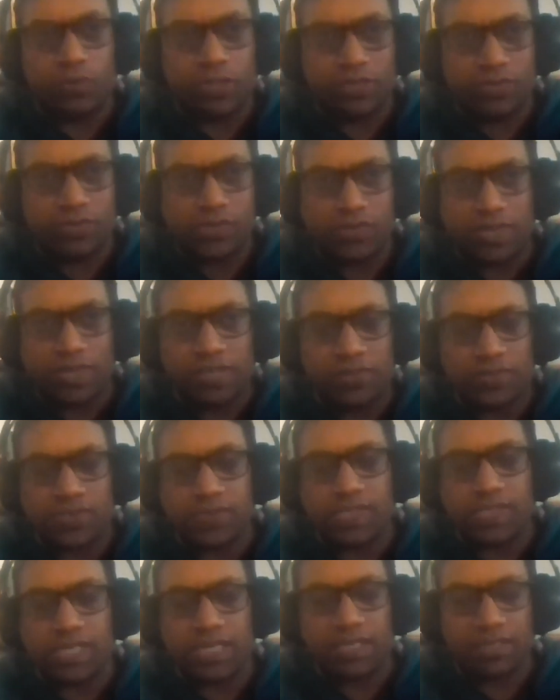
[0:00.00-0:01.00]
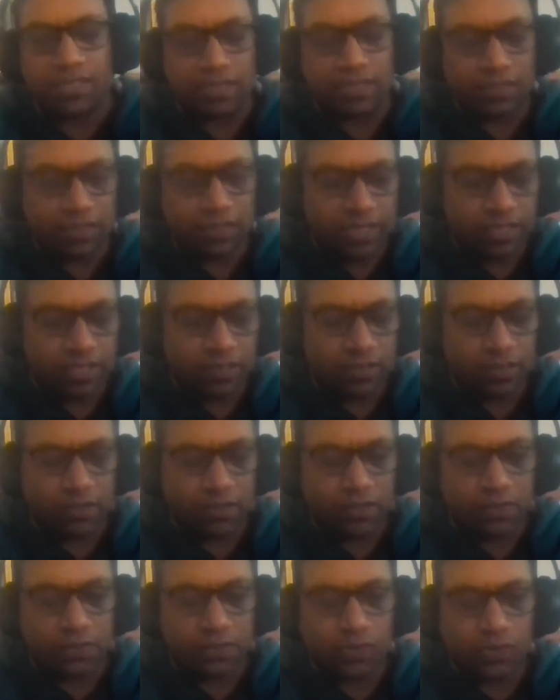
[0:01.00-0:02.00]
what I was trying to say, that
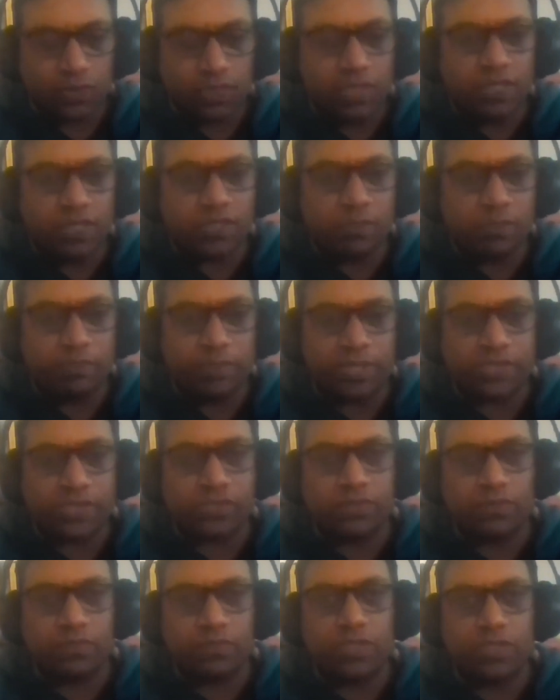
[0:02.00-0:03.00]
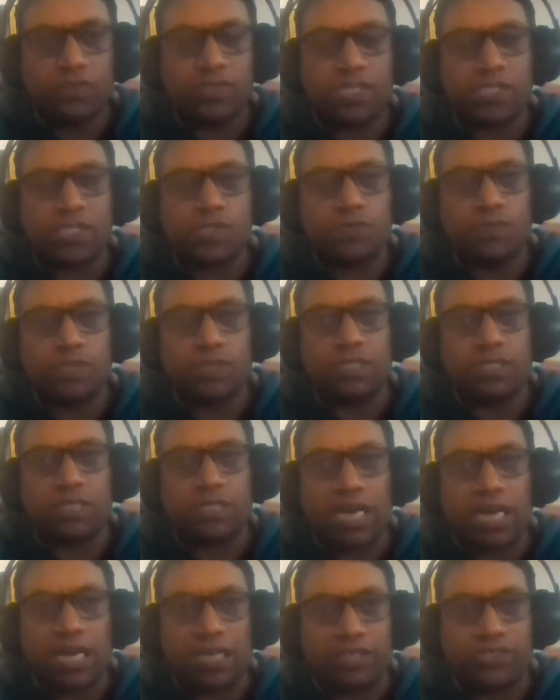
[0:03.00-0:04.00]
so here's a person, when you say
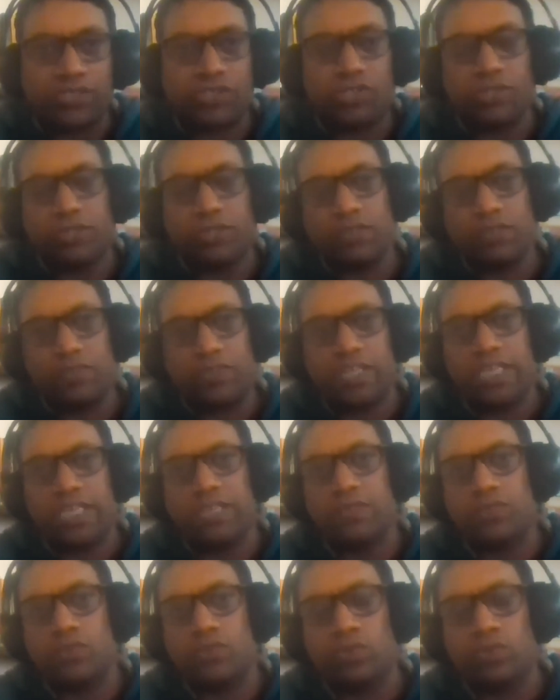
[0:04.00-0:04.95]
Swaraj, right?